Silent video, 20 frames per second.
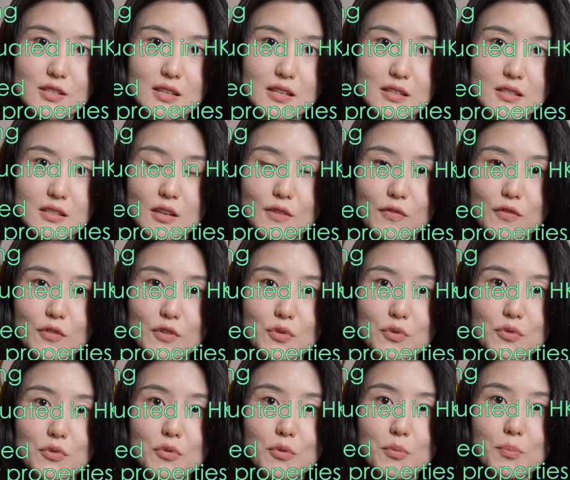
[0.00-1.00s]
And if
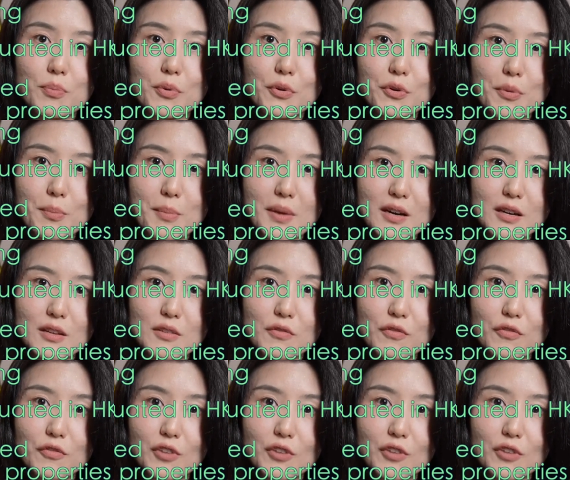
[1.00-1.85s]
you borrow money